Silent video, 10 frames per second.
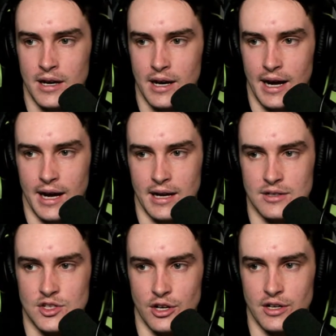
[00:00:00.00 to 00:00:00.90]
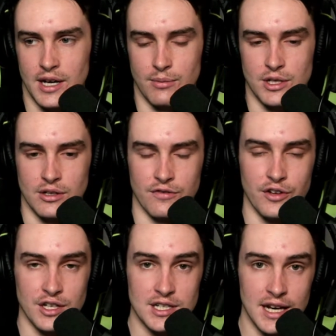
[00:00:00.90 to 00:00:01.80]
And so, we got the
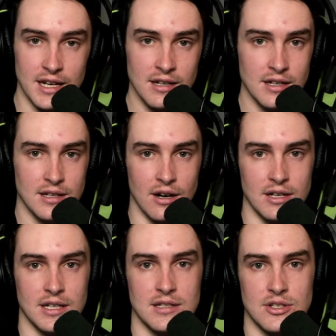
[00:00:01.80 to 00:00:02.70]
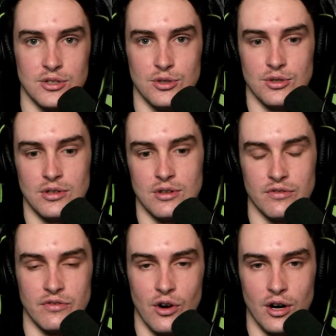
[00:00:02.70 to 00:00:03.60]
first seed, going into the
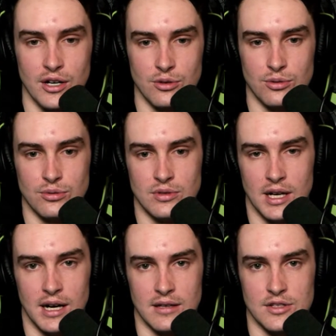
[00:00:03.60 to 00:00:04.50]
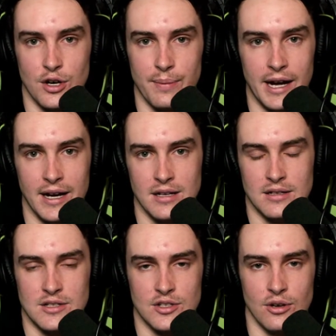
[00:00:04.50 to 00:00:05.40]
final, the top 8.
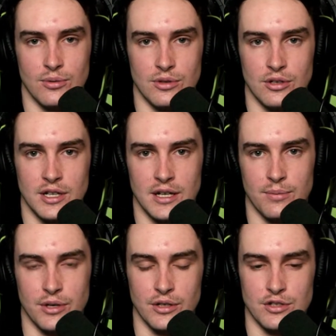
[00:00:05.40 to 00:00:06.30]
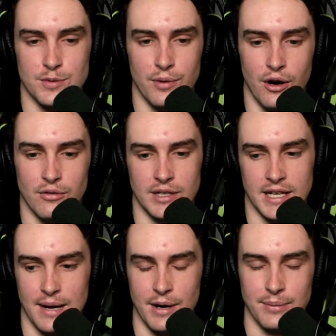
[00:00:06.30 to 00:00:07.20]
So we're looking in a pretty good spot. We
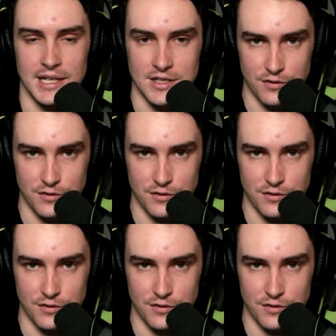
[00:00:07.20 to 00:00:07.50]
came up against